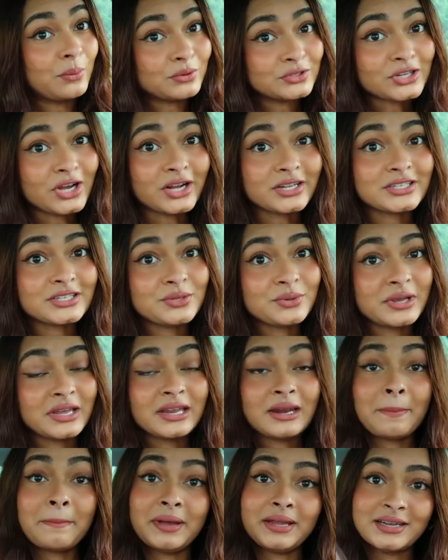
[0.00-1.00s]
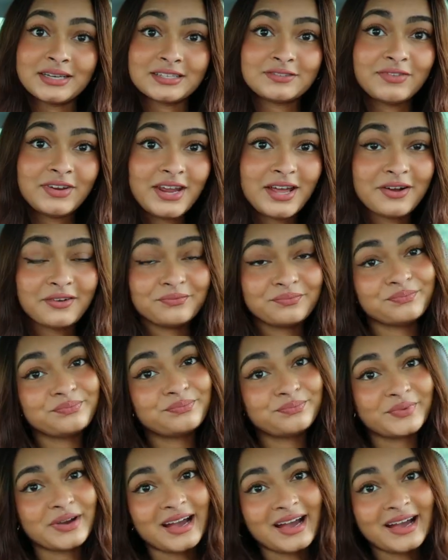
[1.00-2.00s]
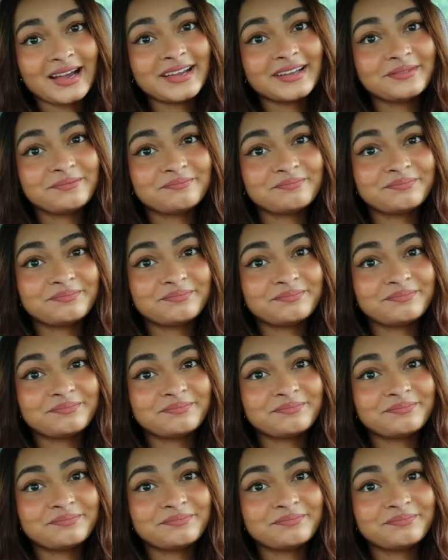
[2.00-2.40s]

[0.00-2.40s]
will talk to you in my next video. Bye.